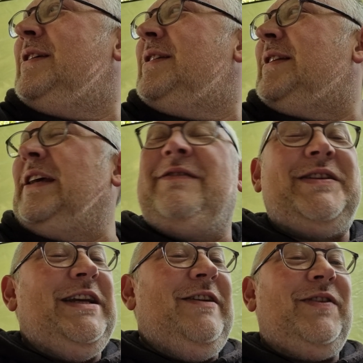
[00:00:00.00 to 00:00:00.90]
Steve
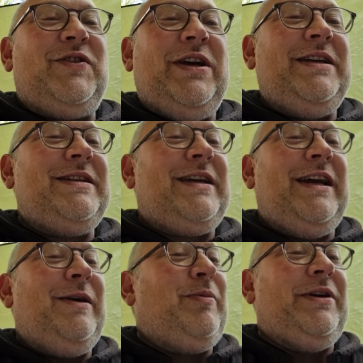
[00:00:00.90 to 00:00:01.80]
the Transit
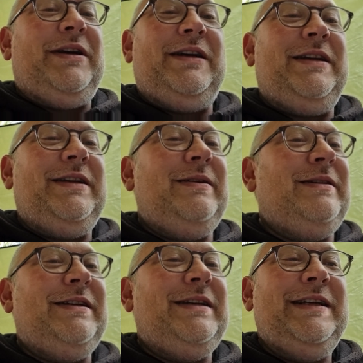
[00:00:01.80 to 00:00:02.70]
Camper,
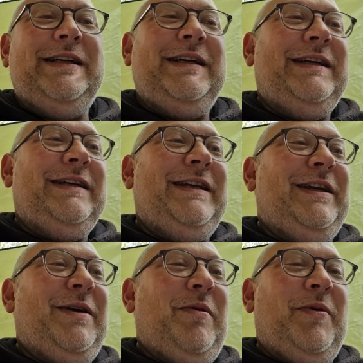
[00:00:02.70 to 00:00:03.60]

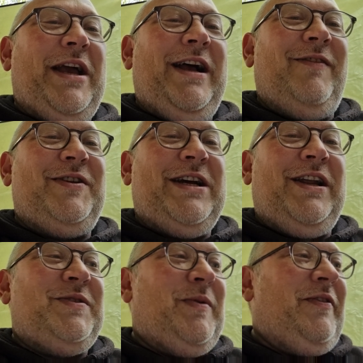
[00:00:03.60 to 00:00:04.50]
you come up with a hell of a
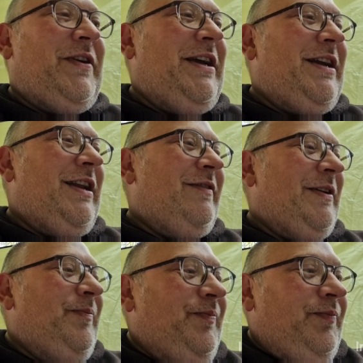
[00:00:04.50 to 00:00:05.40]
challenge, my friend. I love
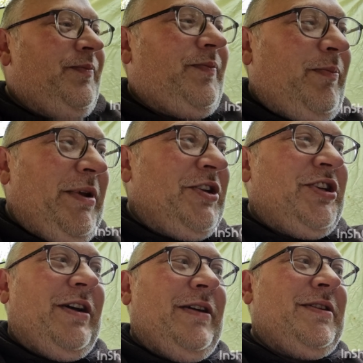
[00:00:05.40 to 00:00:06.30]
it. Big
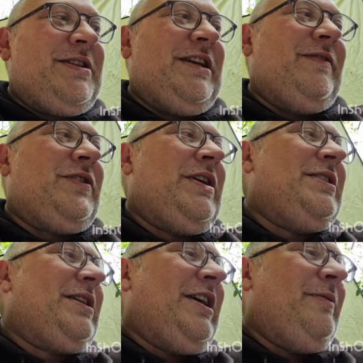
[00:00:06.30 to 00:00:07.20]
shout out to Steve the
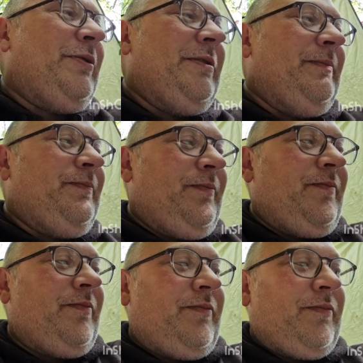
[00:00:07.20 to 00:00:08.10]
Transit Camper
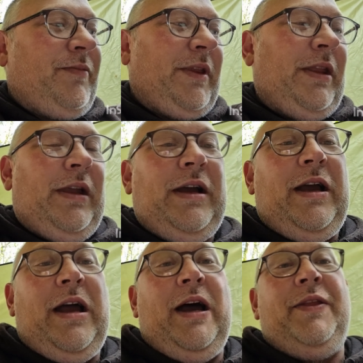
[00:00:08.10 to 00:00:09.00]

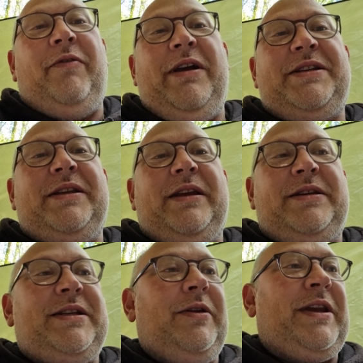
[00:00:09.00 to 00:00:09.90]
and the rest of the
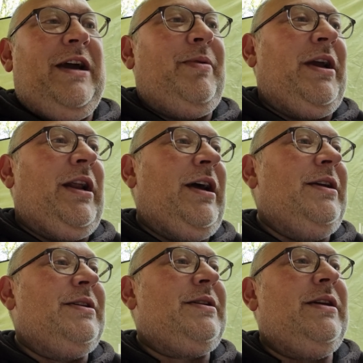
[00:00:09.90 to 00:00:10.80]
Stealth Camping
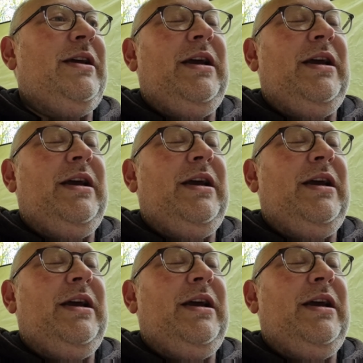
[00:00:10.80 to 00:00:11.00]
Alliance.